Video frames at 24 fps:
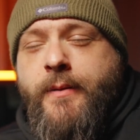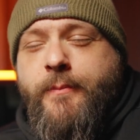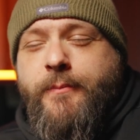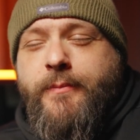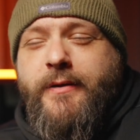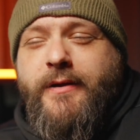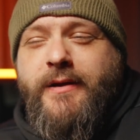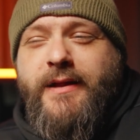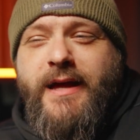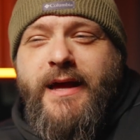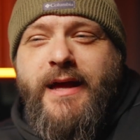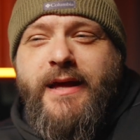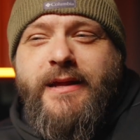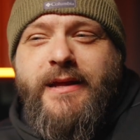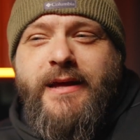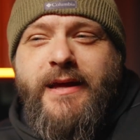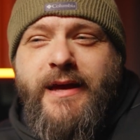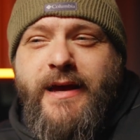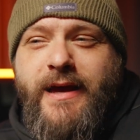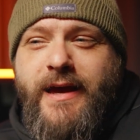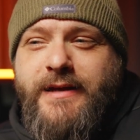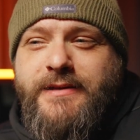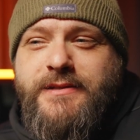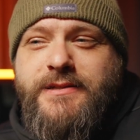But
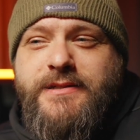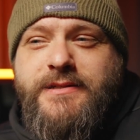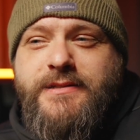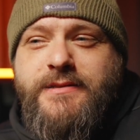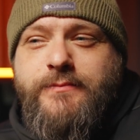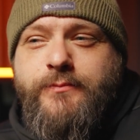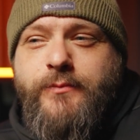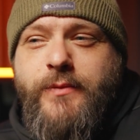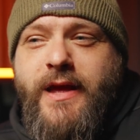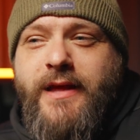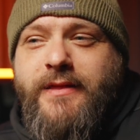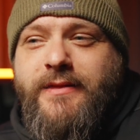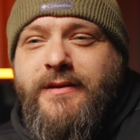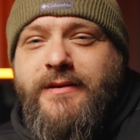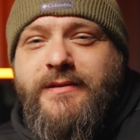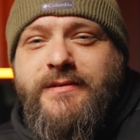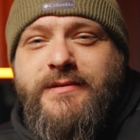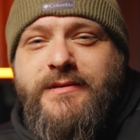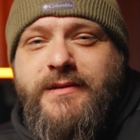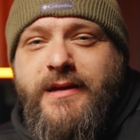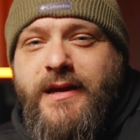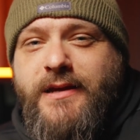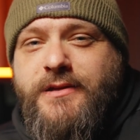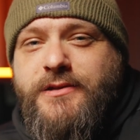I just, at this
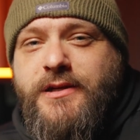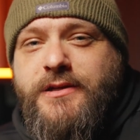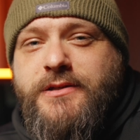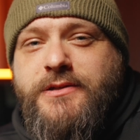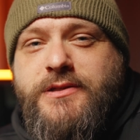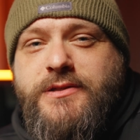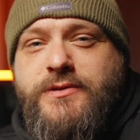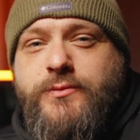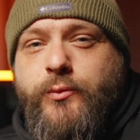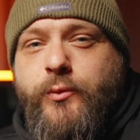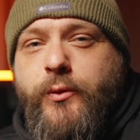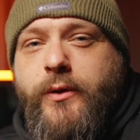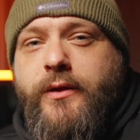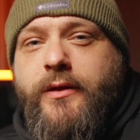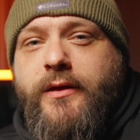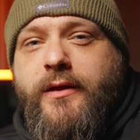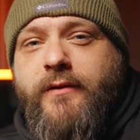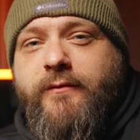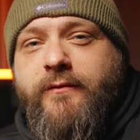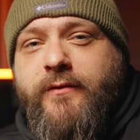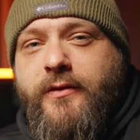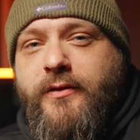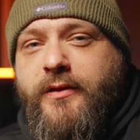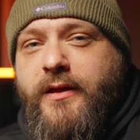stage, I just really
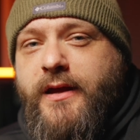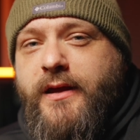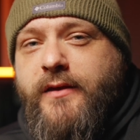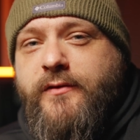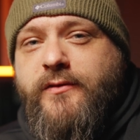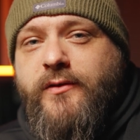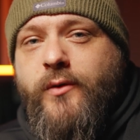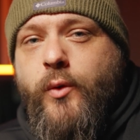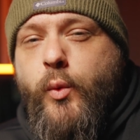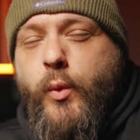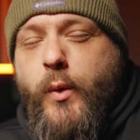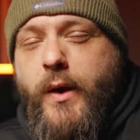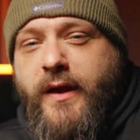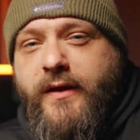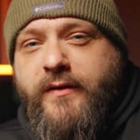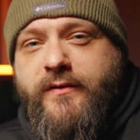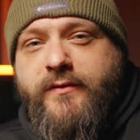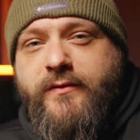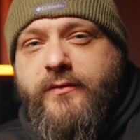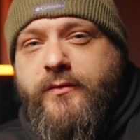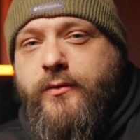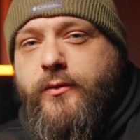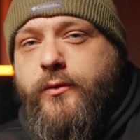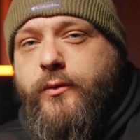feel like it's a
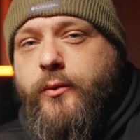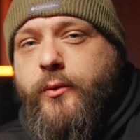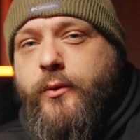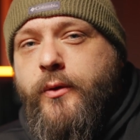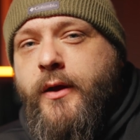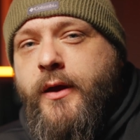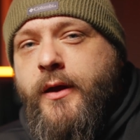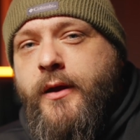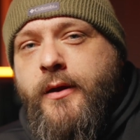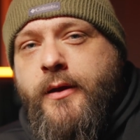waste to